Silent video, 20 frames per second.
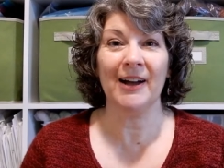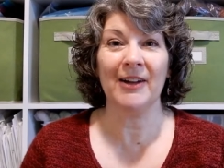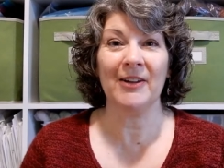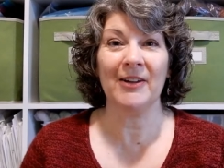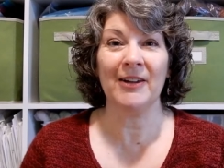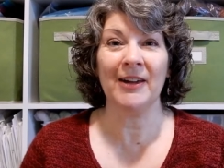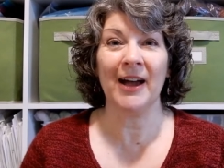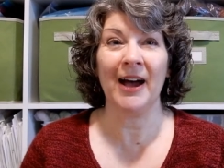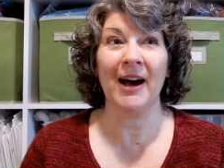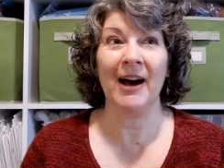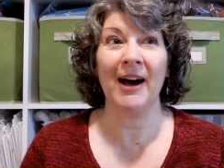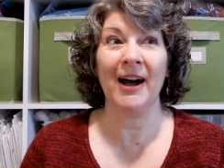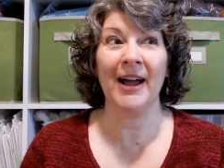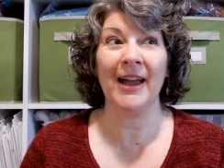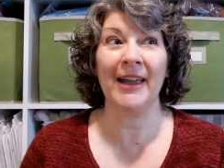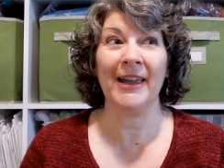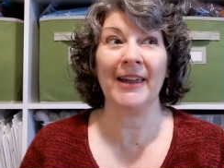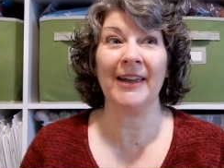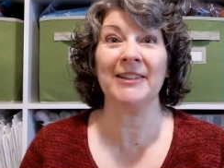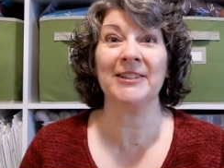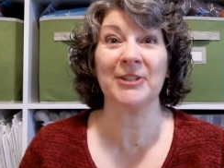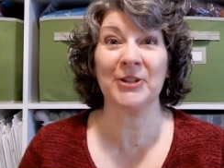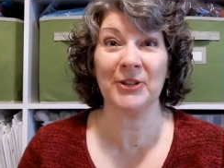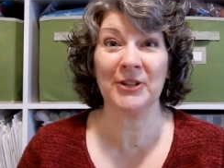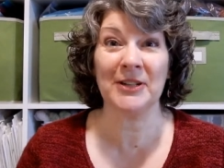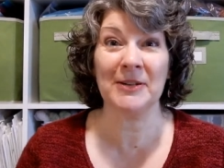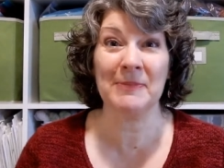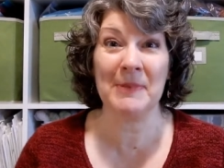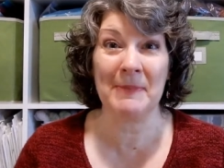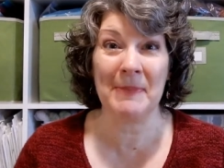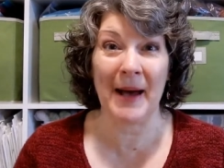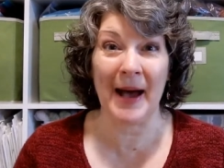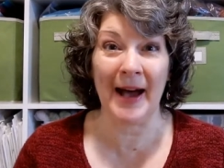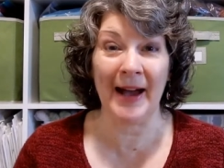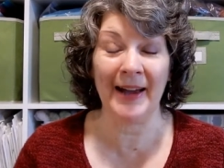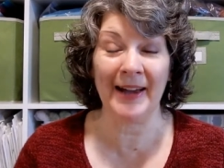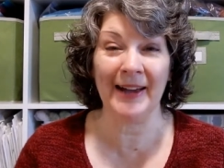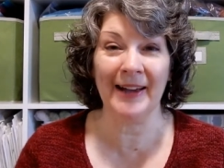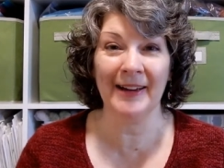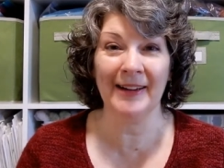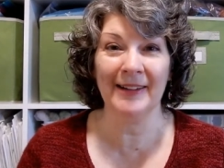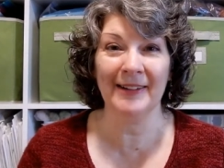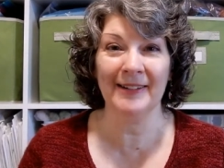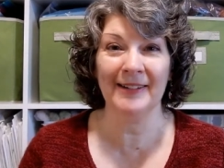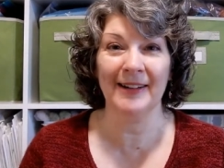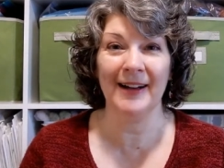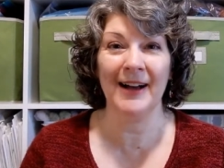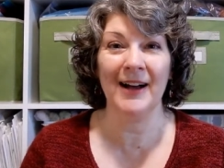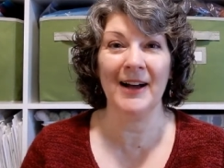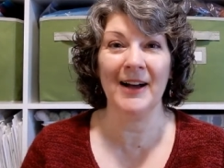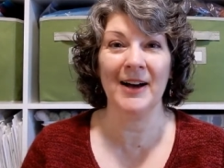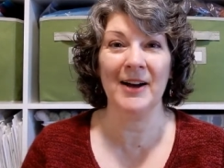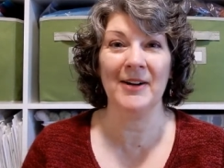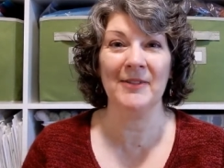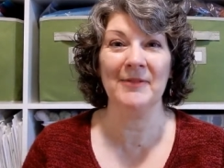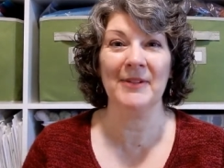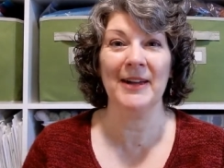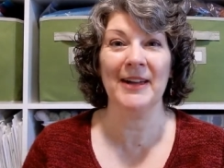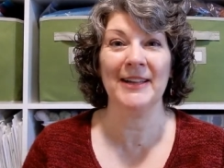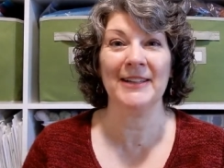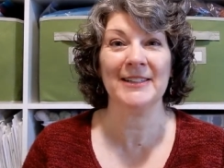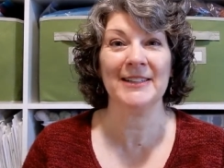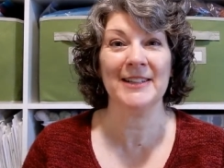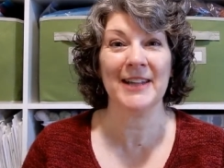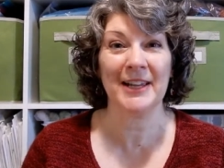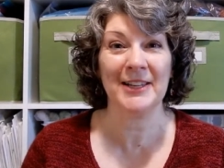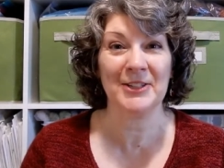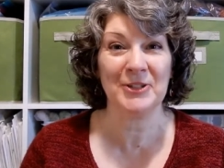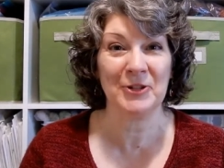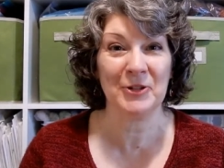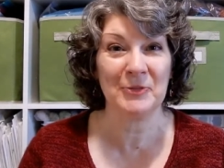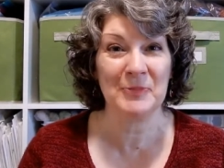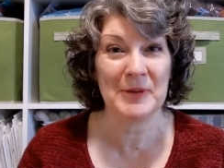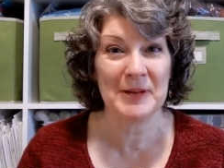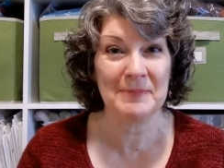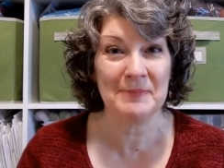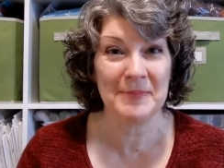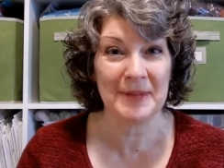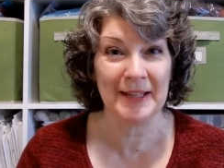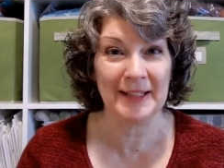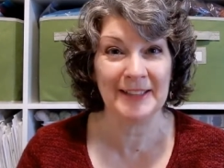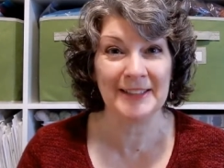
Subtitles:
It's good to be back. It's nice to have been